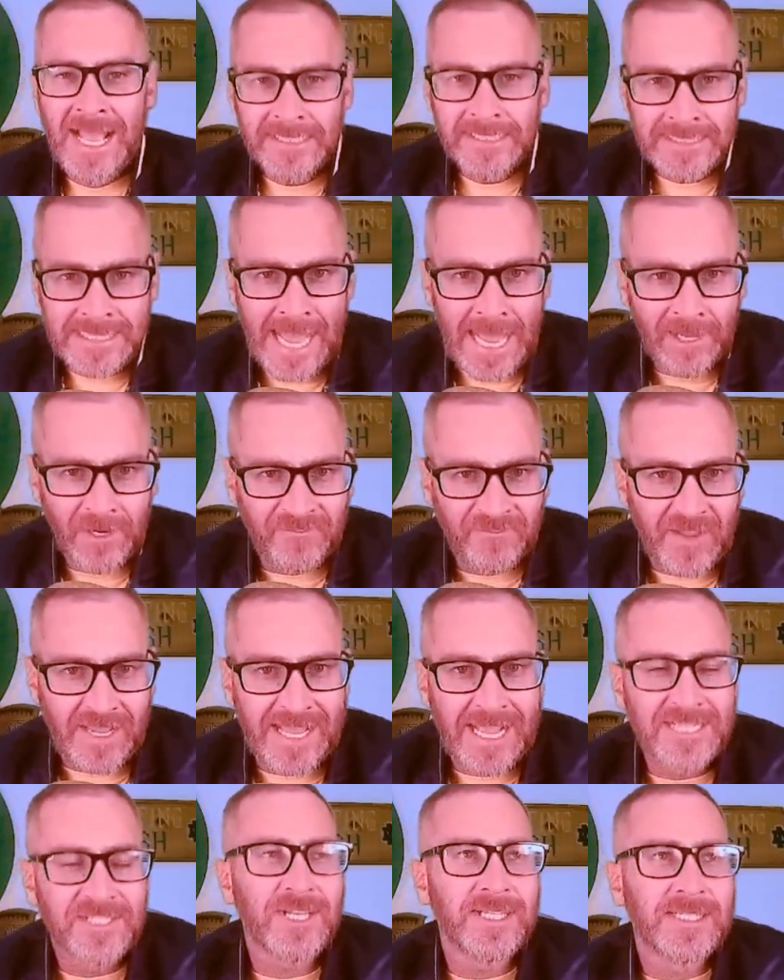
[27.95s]

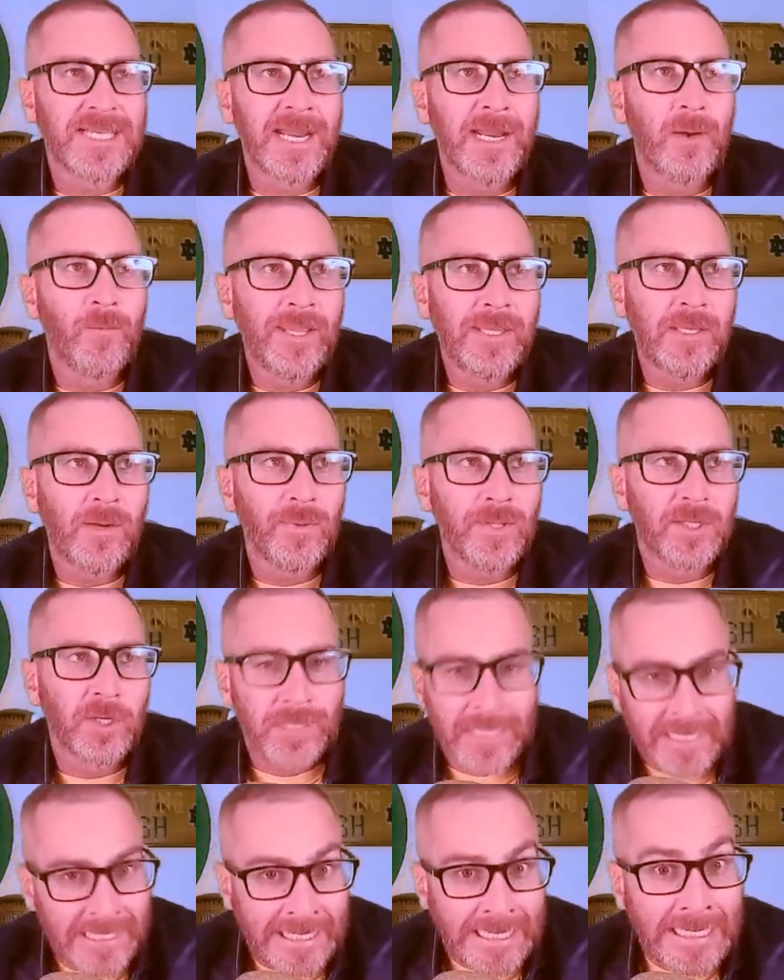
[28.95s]
Notifications on it when you
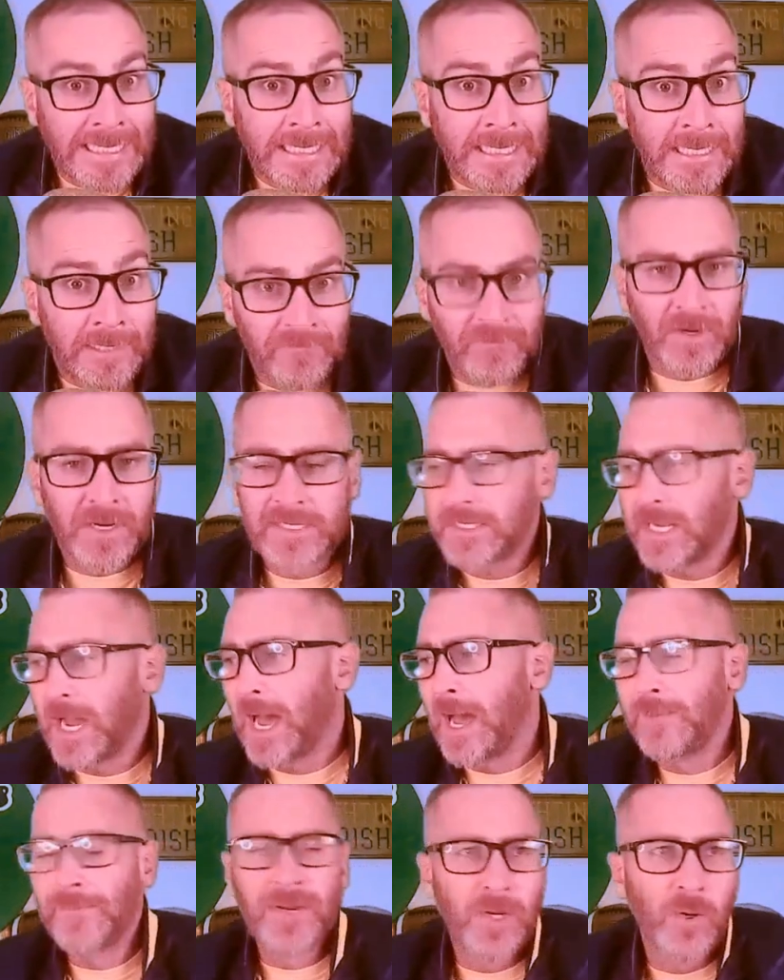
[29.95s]
alert it every
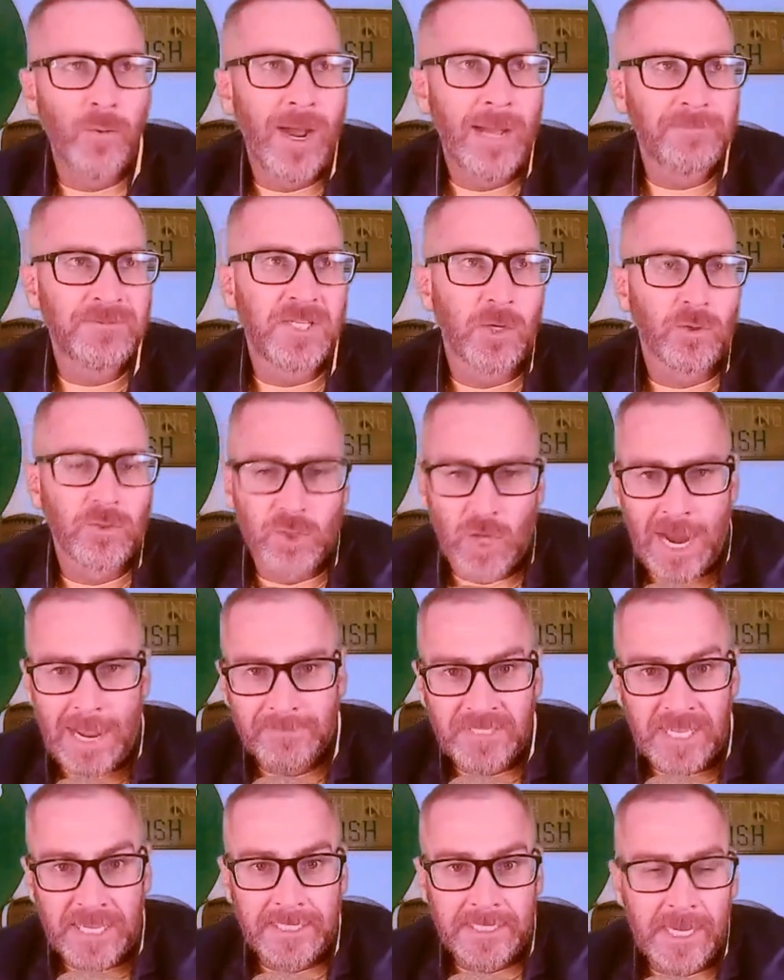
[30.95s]
time a new episode
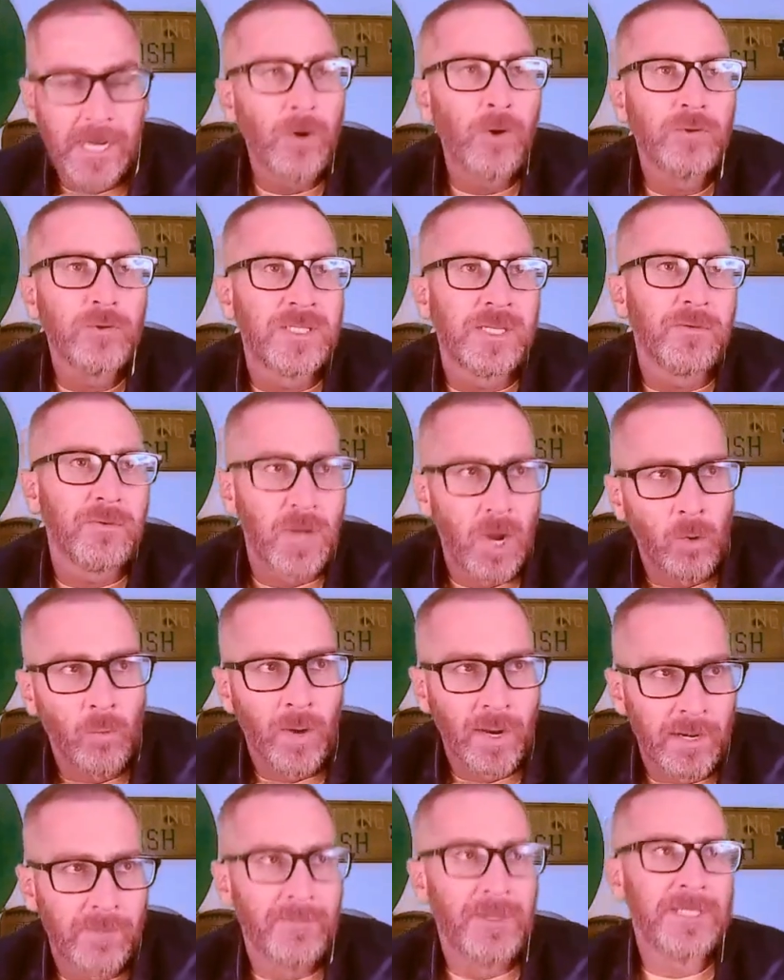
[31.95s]
drops. I know you don't
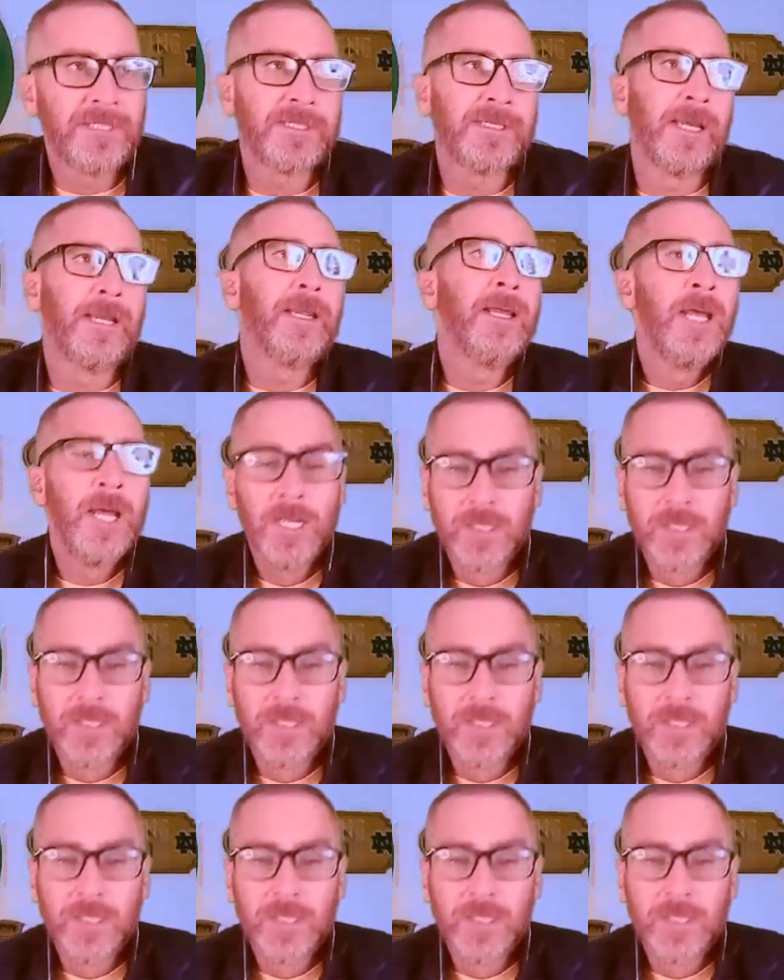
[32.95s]
want to miss it.